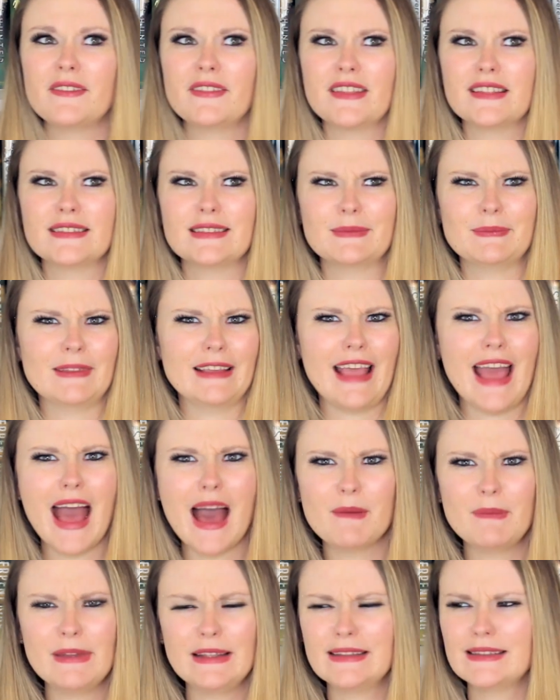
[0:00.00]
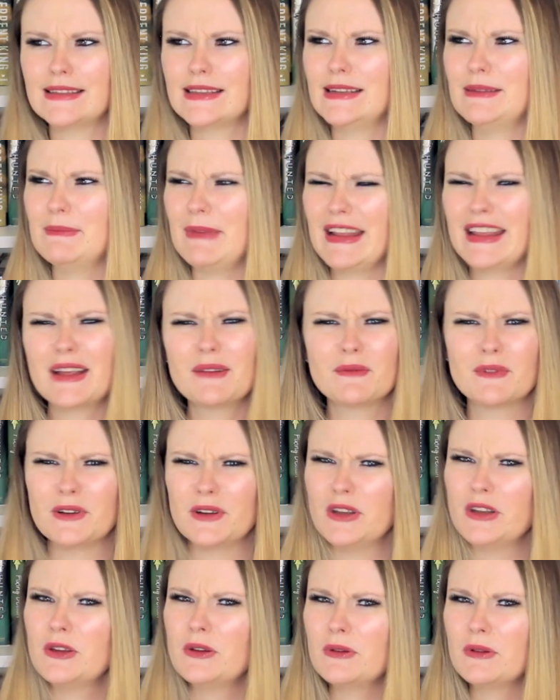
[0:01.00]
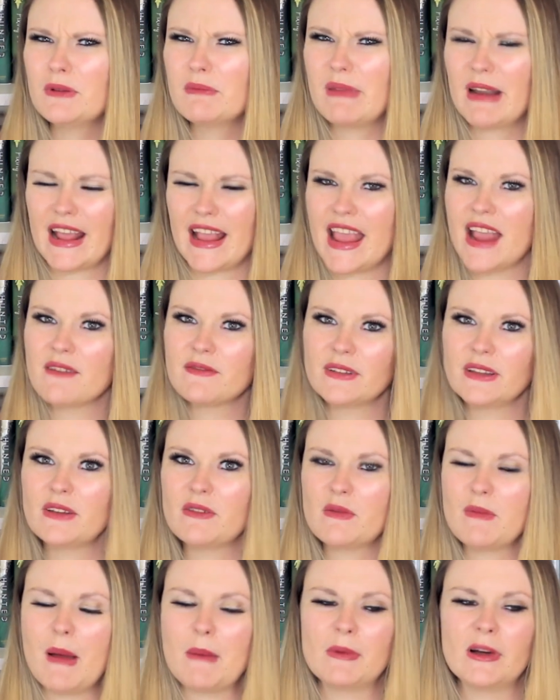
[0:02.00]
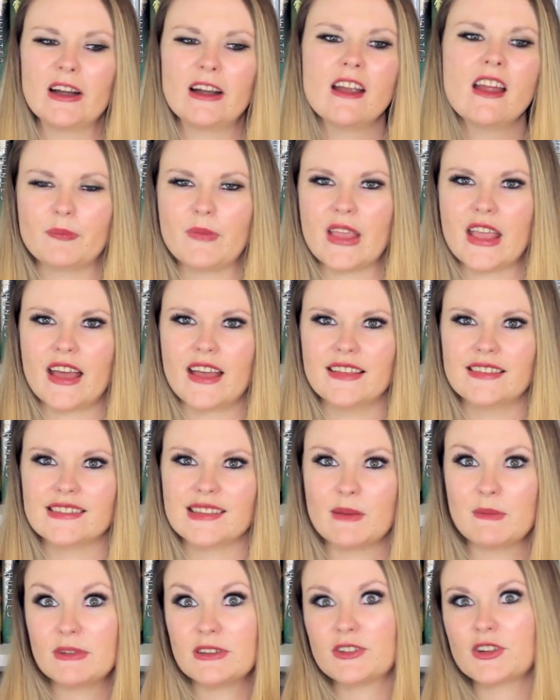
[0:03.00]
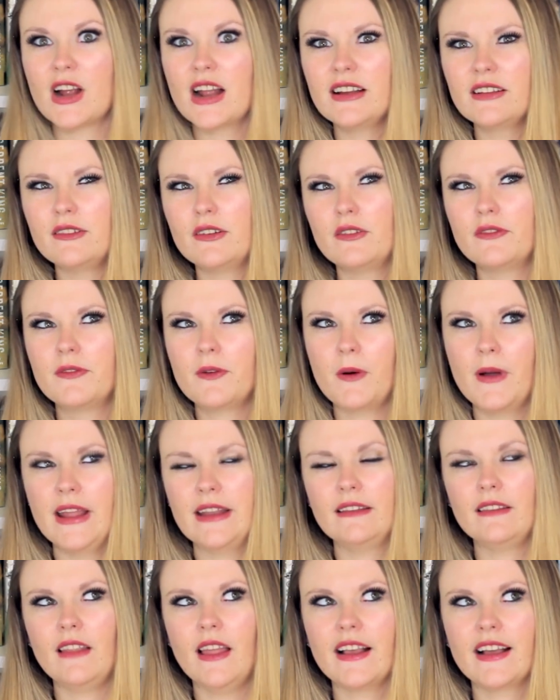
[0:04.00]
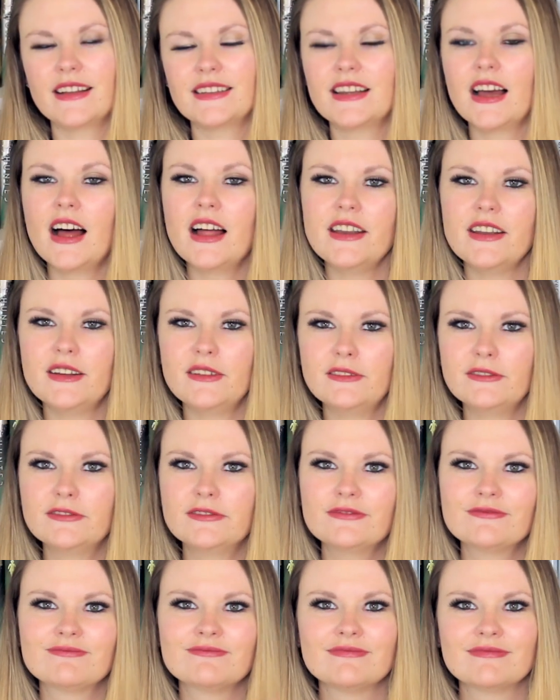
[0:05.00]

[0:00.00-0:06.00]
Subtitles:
and then something happens and it might get renewed, but I can't really remember because I've been trying to avoid like a ton of